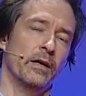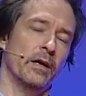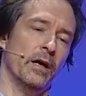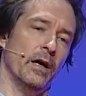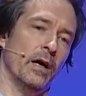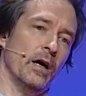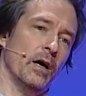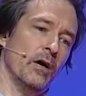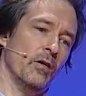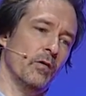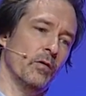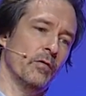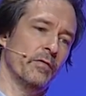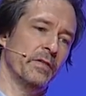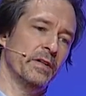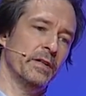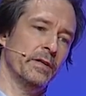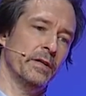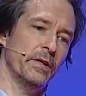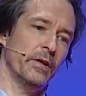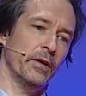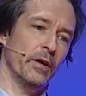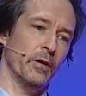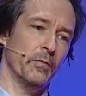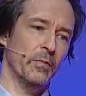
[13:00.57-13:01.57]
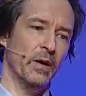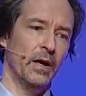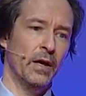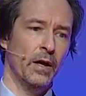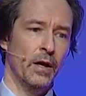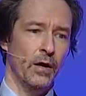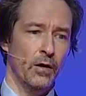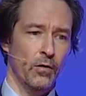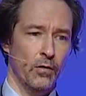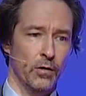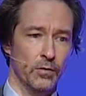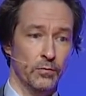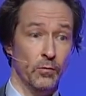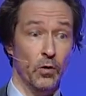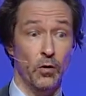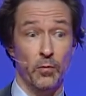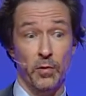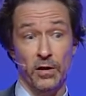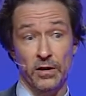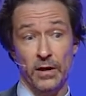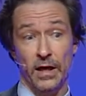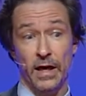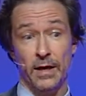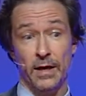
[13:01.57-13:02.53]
of Ethereum on mobile